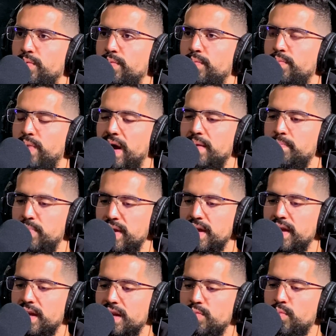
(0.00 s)
By
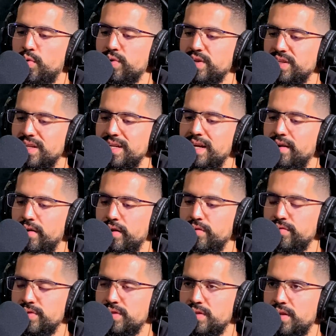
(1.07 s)
being in more
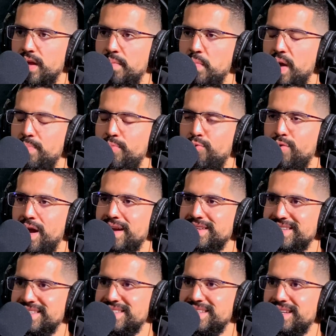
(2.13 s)
scenarios and by
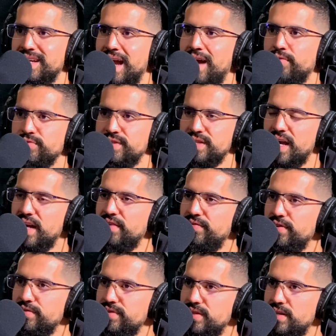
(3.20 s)
practicing outside of
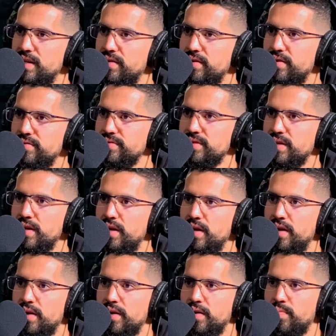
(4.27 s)
those scenarios,
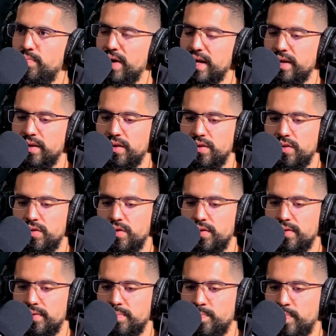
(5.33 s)
by
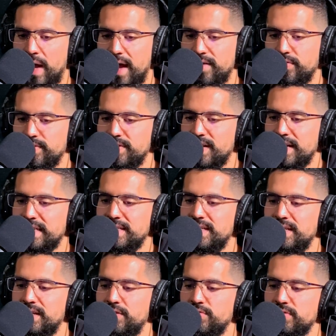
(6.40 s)
battle
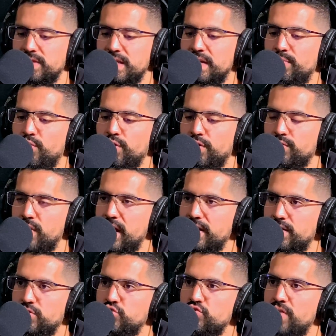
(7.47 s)
testing your teamwork,
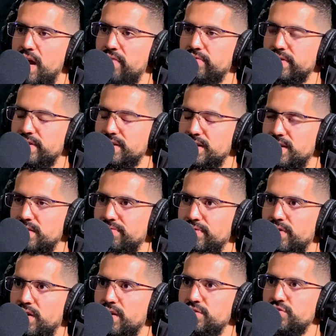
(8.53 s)
right? Traveling to
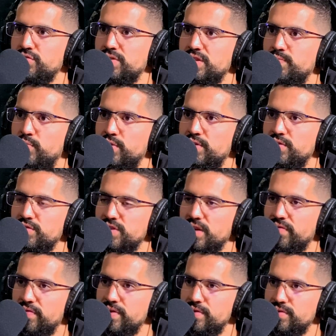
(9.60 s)
different countries, putting
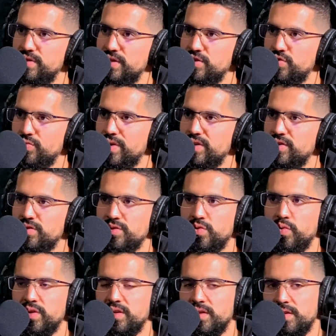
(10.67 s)
yourself in new situations,
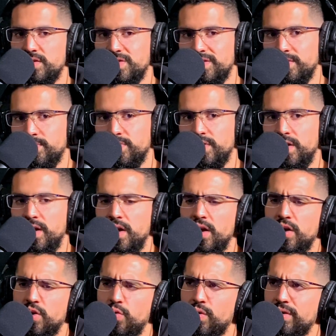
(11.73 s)
going to the gym,
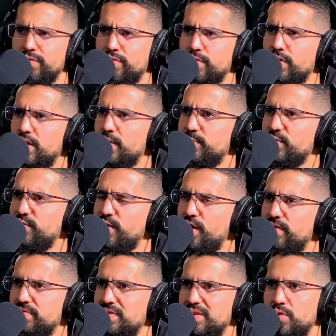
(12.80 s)
going for a cup of
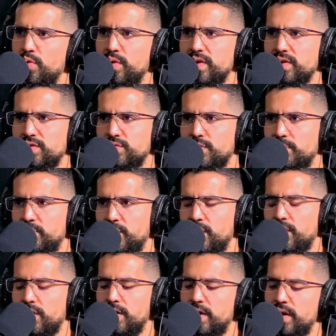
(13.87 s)
coffee, going to a
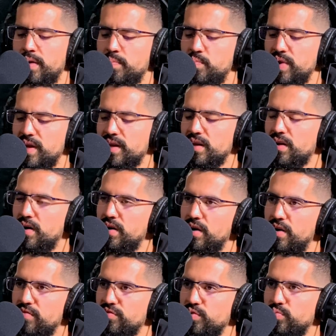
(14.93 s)
bar, being in
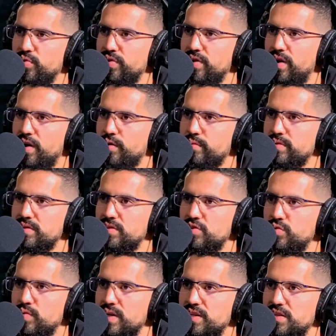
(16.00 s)
uncomfortable and awkward
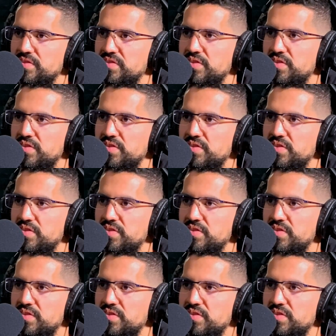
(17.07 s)
situations.